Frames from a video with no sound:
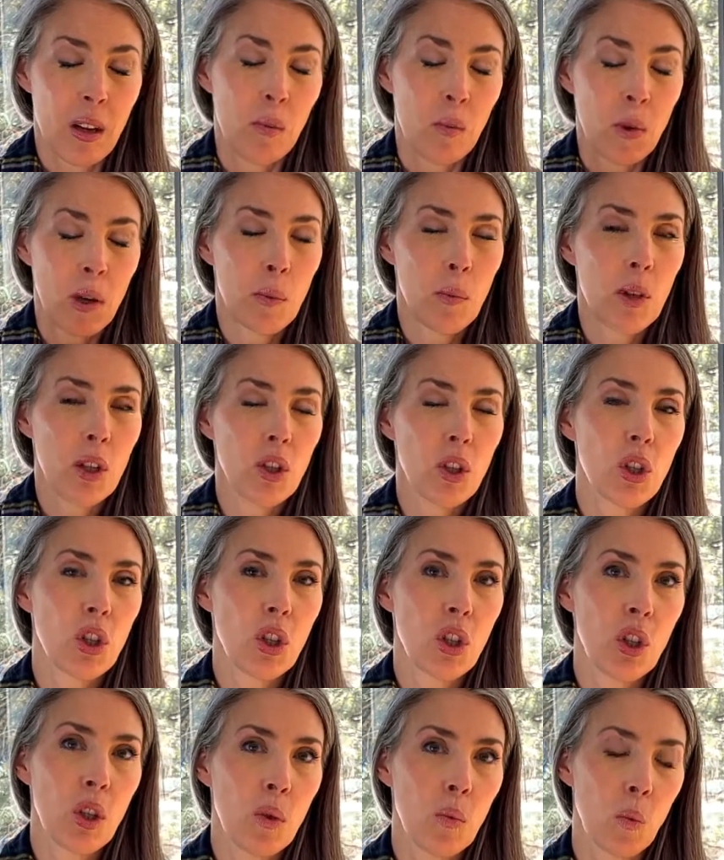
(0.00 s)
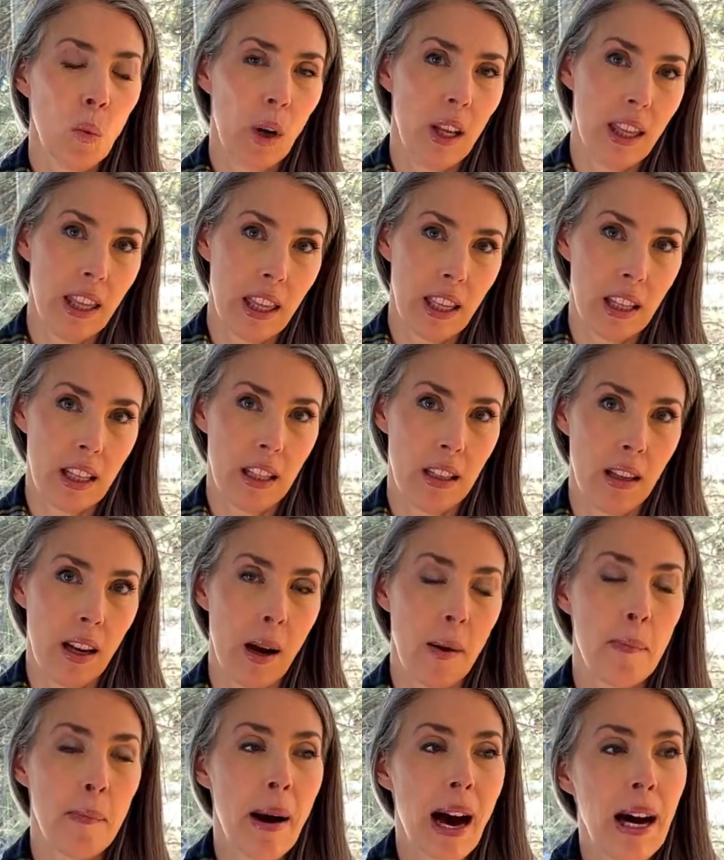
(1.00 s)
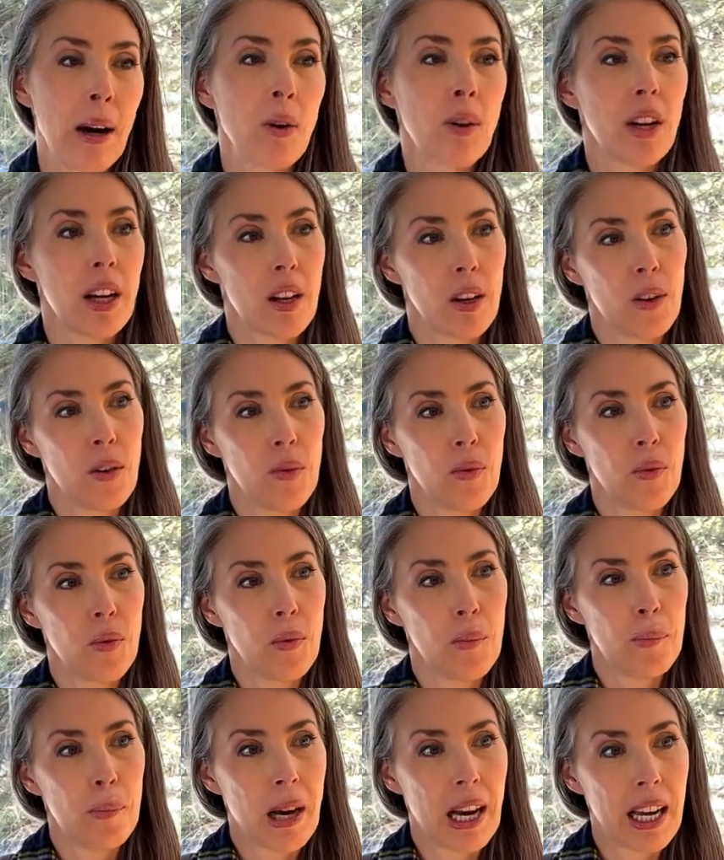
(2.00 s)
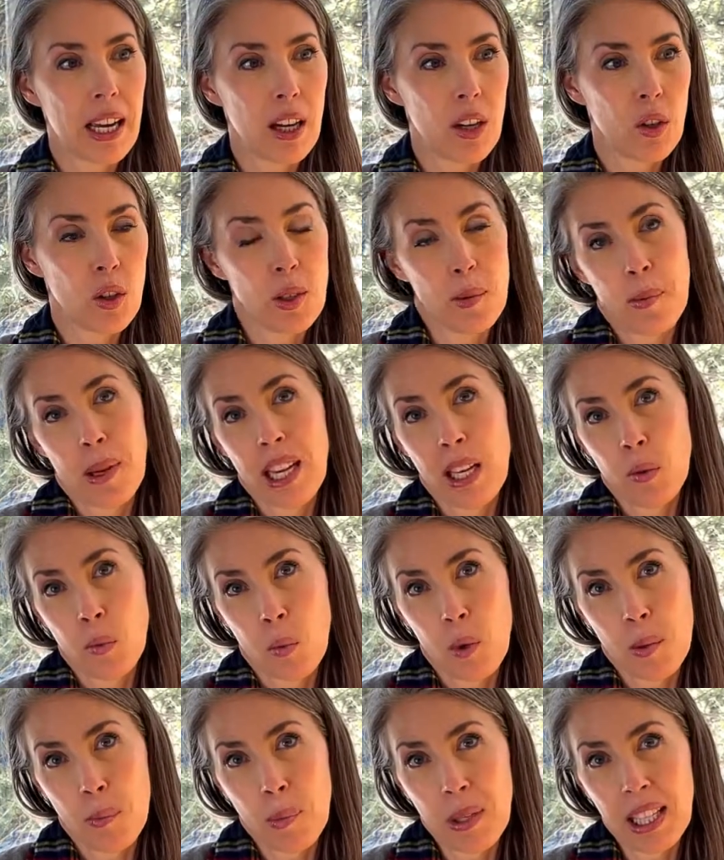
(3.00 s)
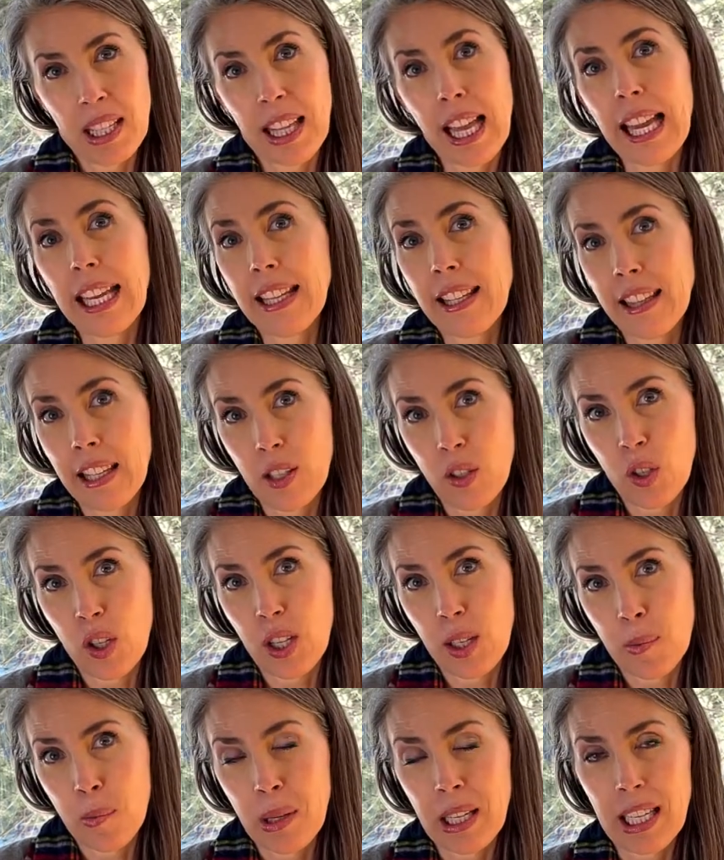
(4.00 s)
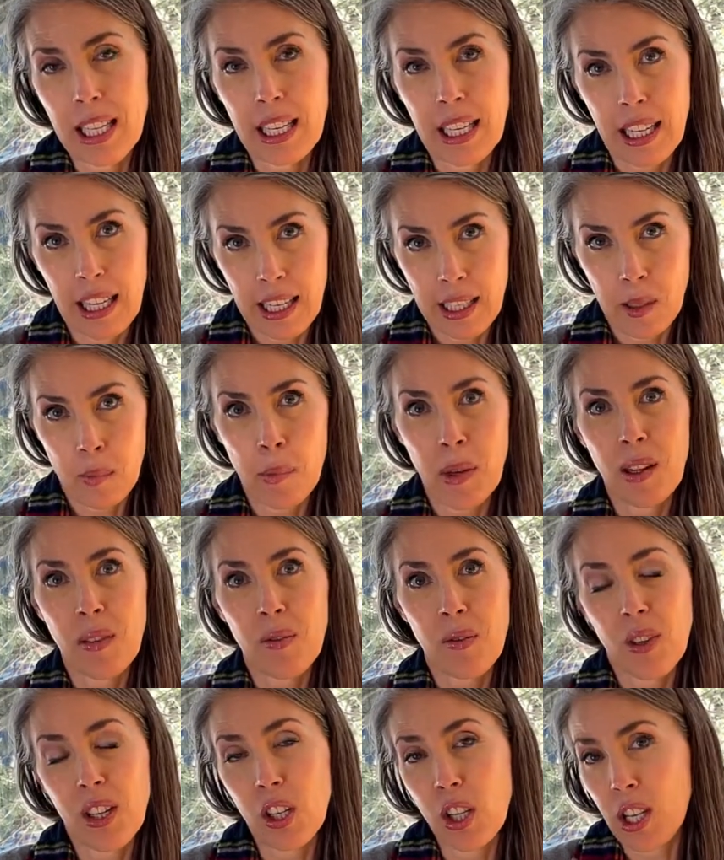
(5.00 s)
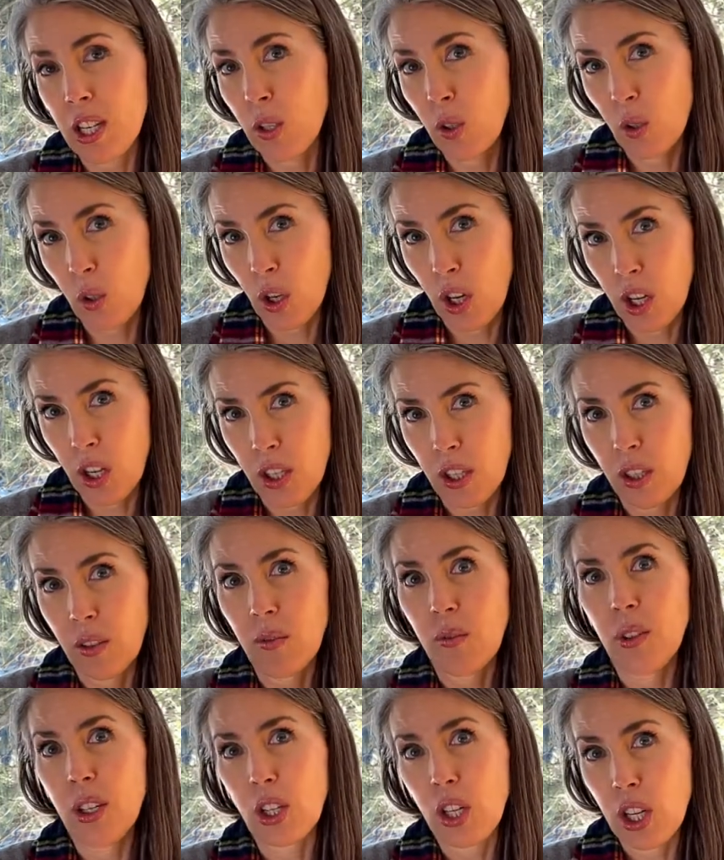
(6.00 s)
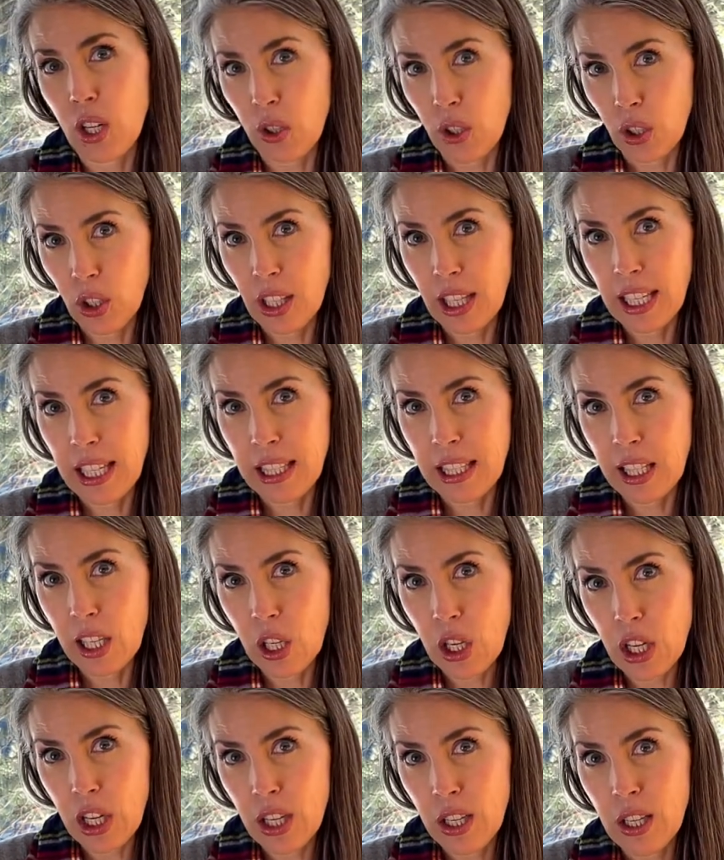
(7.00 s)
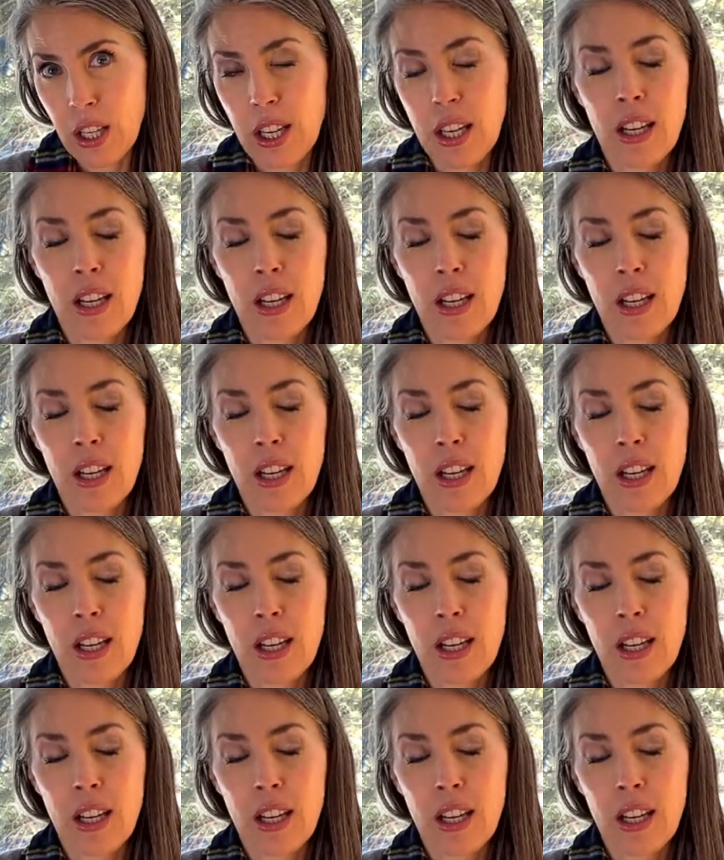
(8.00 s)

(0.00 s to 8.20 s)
We weren't sure what the amount of buyer demand would be like this year, but it has been very strong very early in the year.